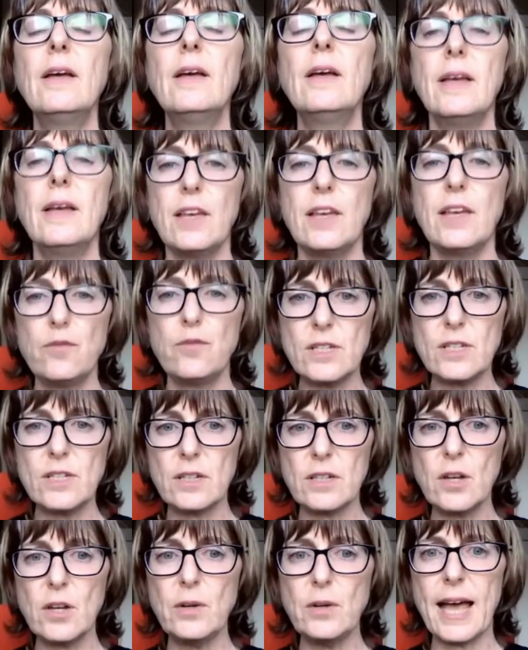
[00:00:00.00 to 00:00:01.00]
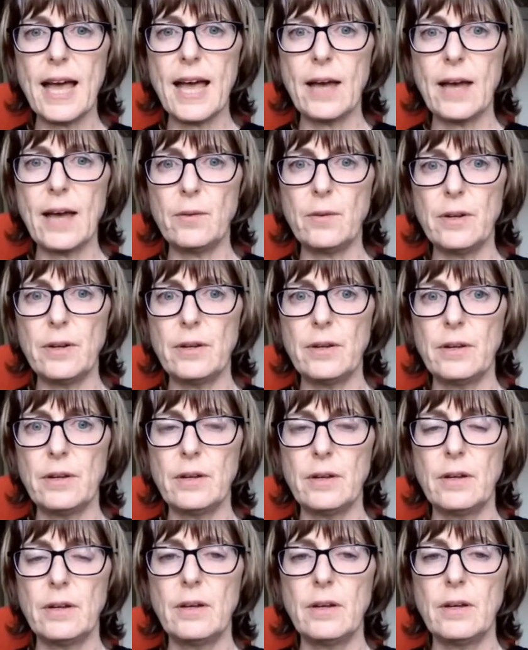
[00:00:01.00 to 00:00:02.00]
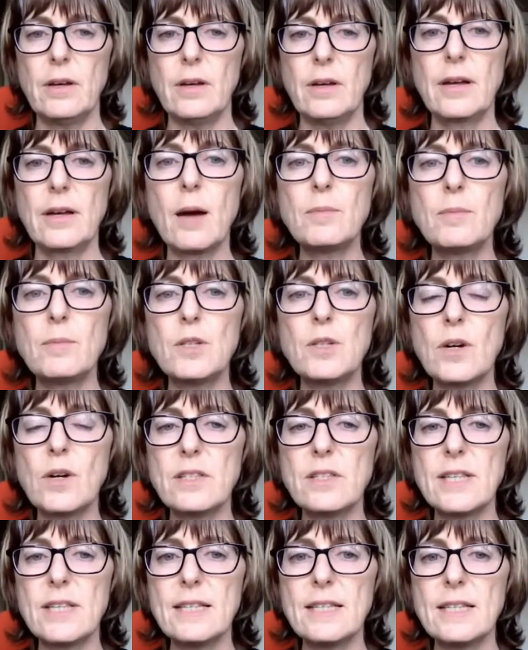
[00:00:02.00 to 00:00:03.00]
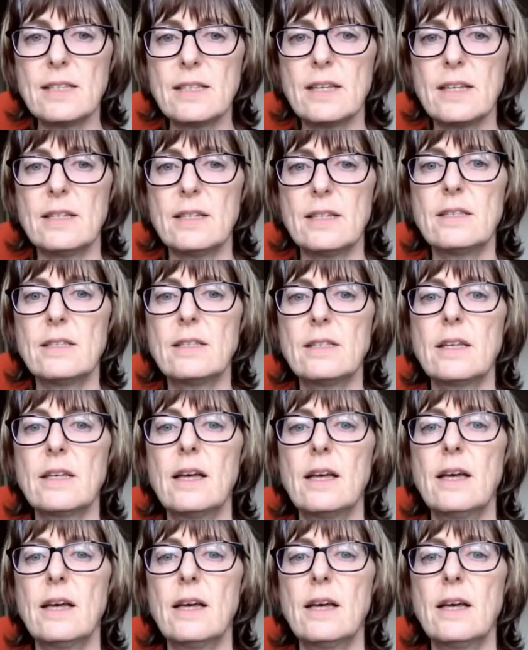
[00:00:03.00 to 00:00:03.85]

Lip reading: If we slow down, come to our senses,